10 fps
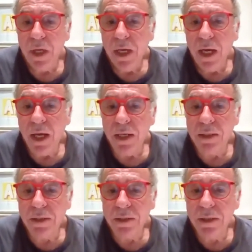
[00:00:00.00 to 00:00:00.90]

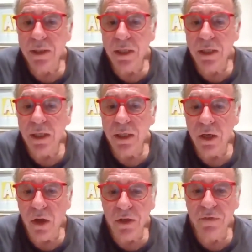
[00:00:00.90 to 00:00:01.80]
And a
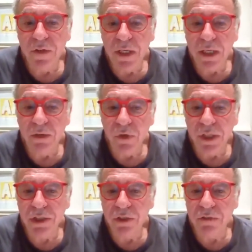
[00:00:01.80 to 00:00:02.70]
lot of the
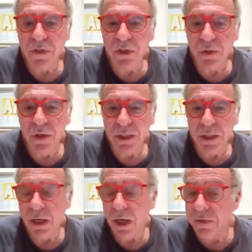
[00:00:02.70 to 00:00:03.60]
reason for doing the
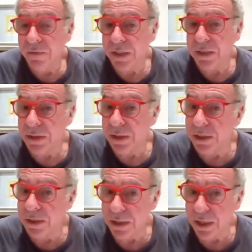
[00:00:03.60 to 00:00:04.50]
kind of
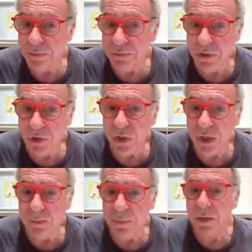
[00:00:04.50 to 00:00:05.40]
exercises I'm talking
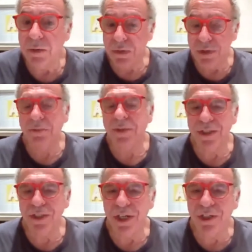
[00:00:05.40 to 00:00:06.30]
about, which I'm going to
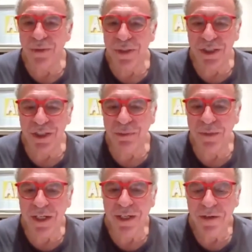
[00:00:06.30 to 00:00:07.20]
show you in just a minute,